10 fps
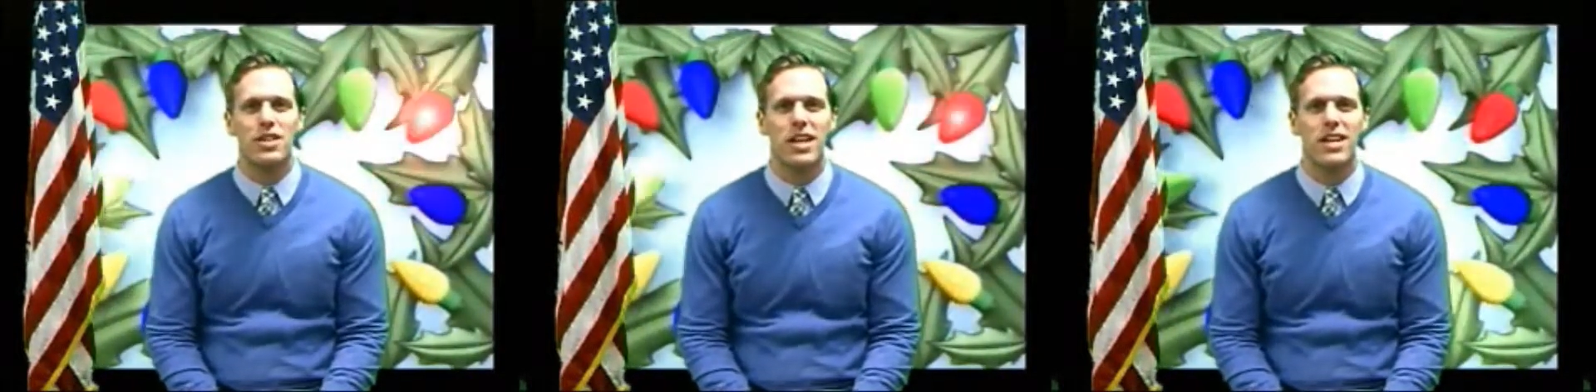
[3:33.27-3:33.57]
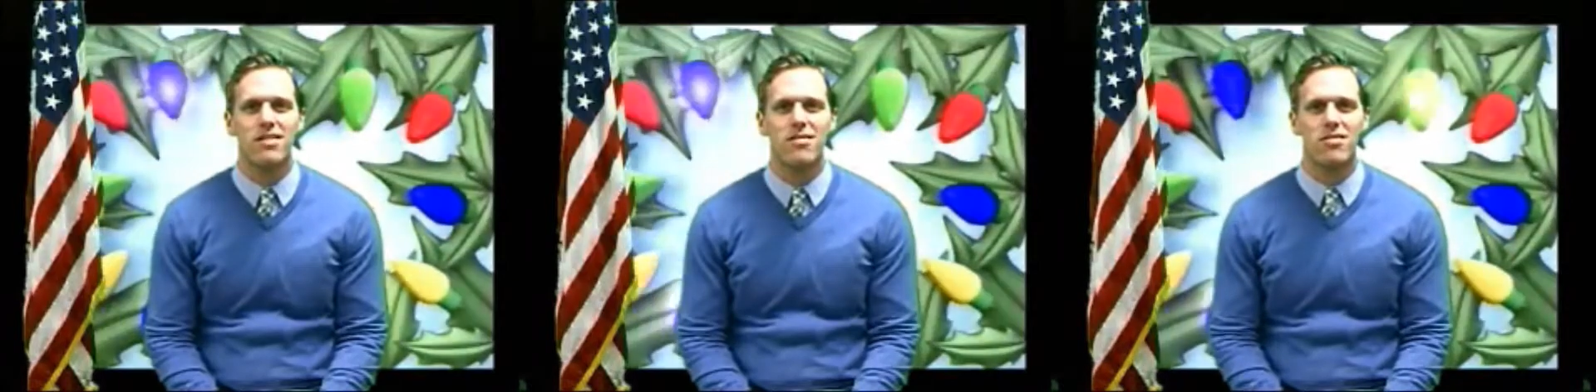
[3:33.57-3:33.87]

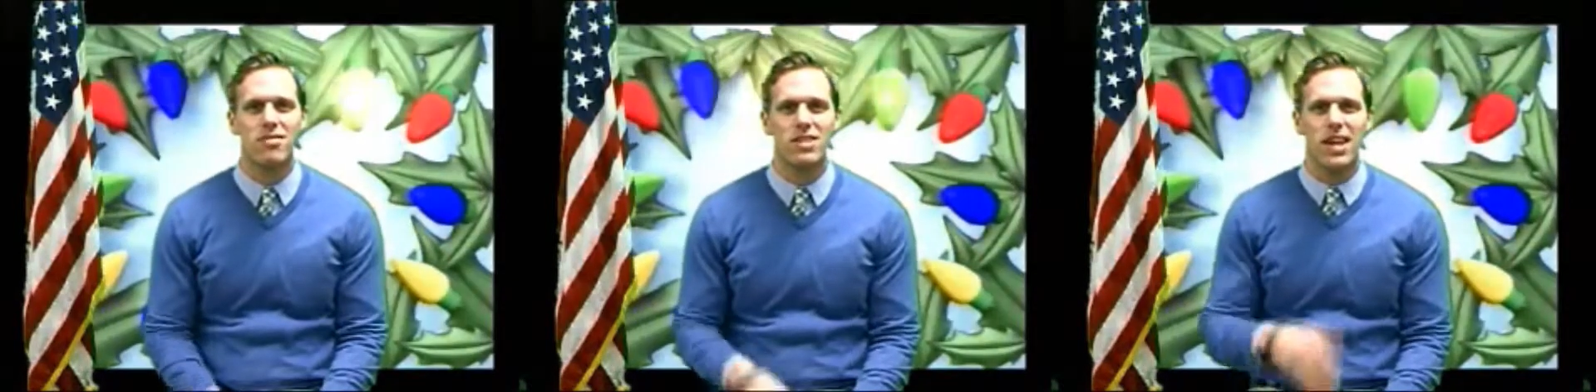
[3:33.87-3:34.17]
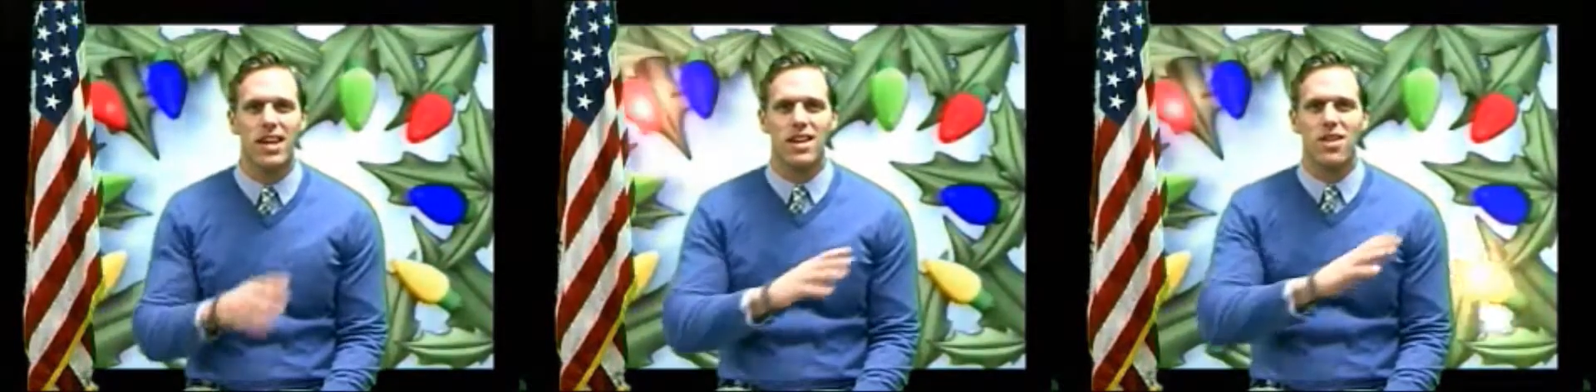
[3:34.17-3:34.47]
and
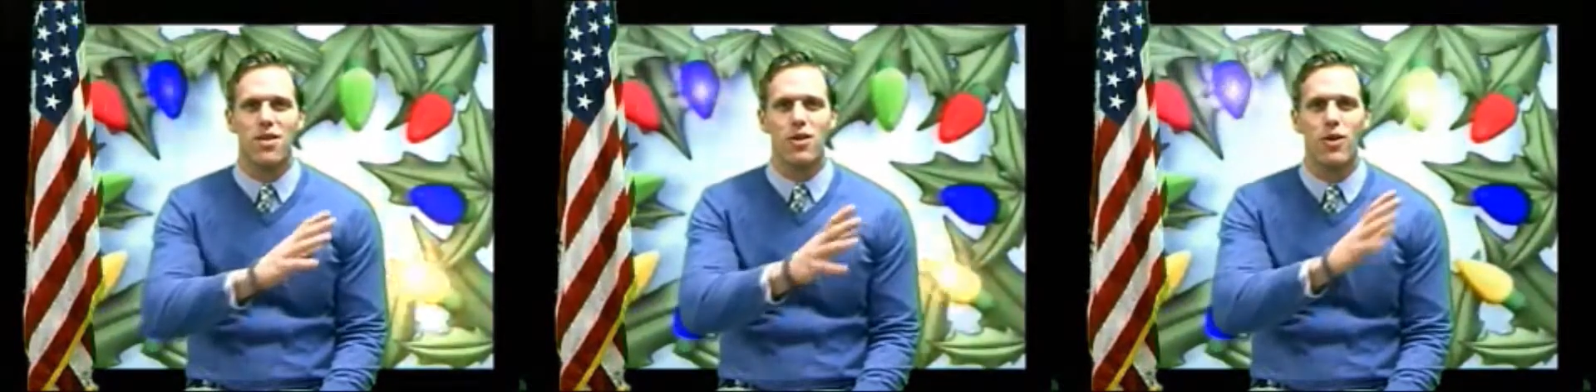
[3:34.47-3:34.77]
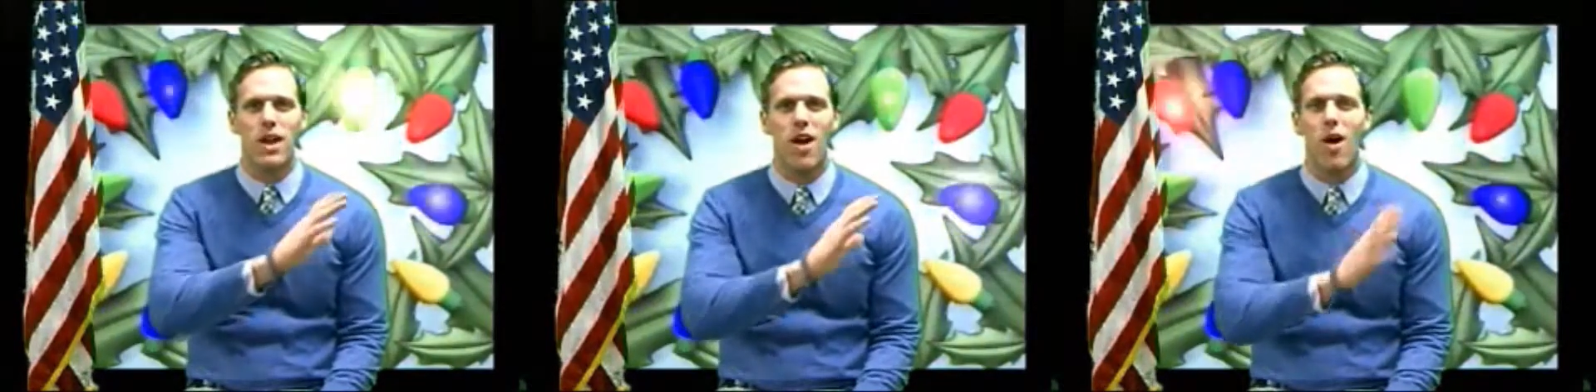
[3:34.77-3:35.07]
second and third
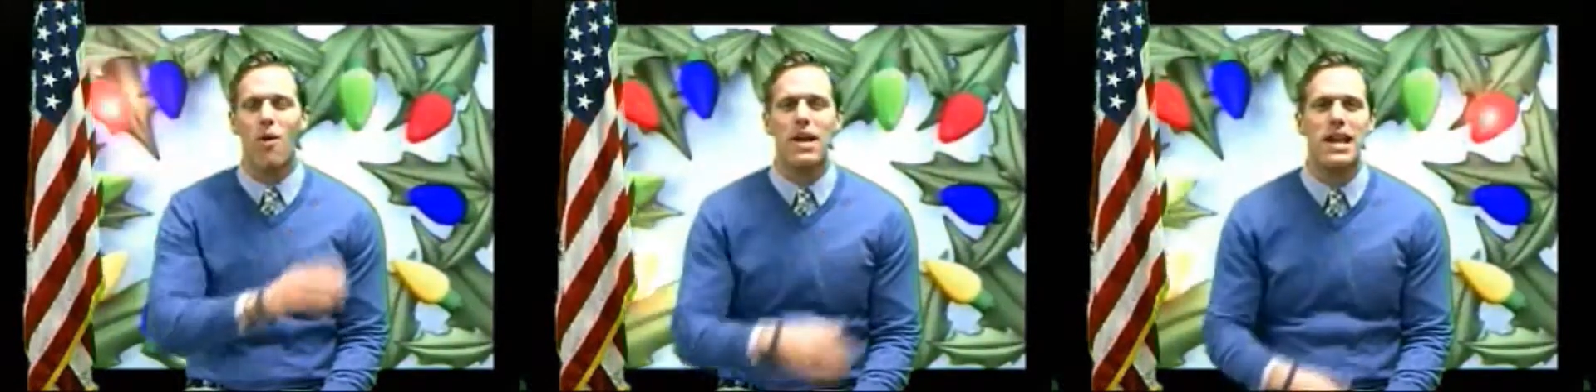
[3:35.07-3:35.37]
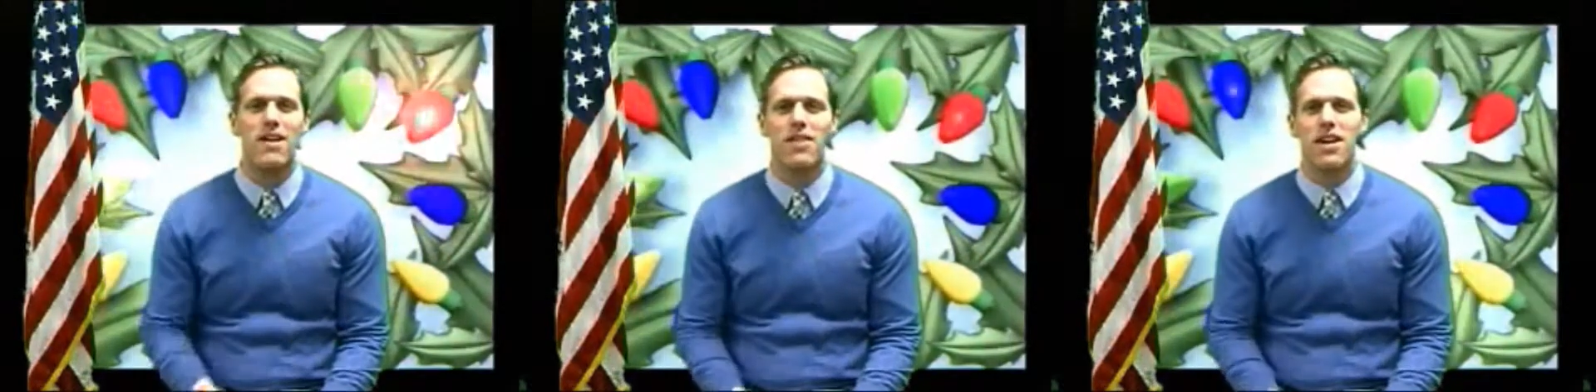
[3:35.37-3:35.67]
grade hallway
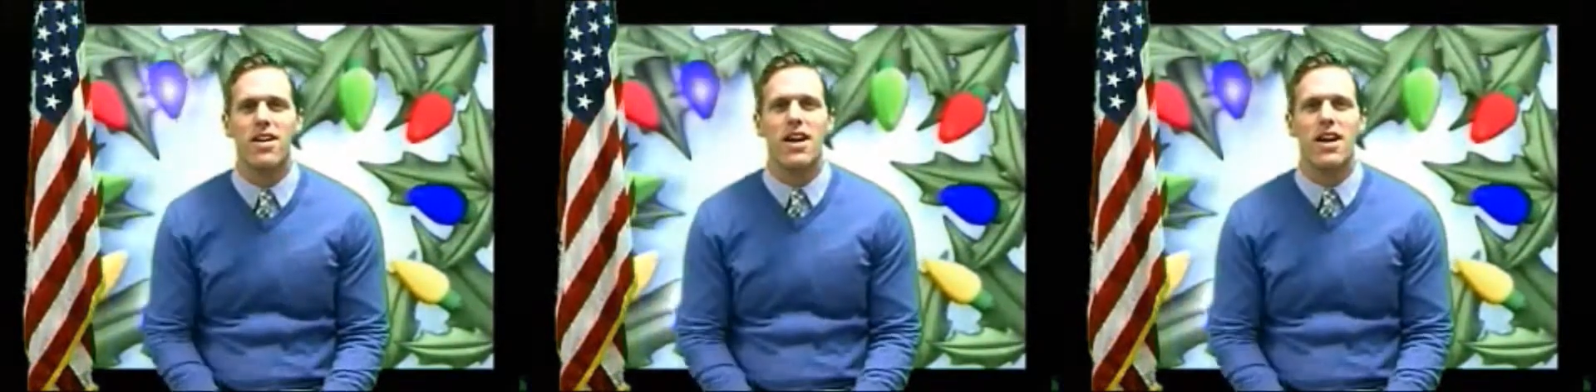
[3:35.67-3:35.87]
down there.